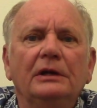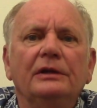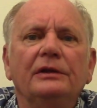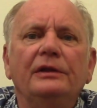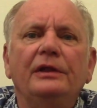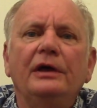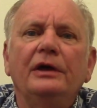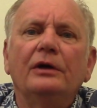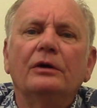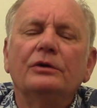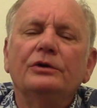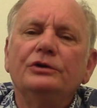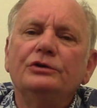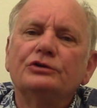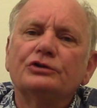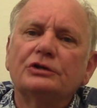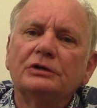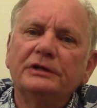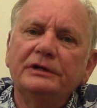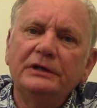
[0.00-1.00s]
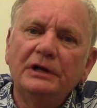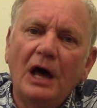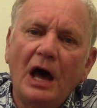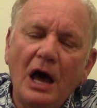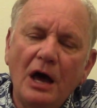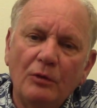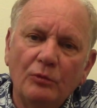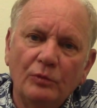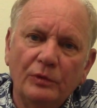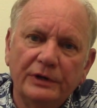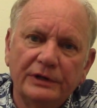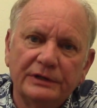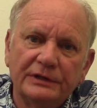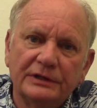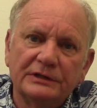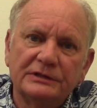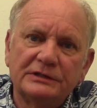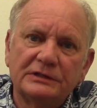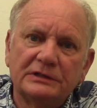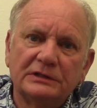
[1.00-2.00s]
They are usually not
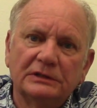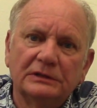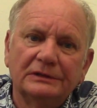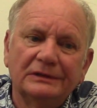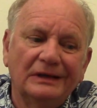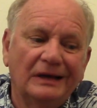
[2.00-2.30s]
witnessed.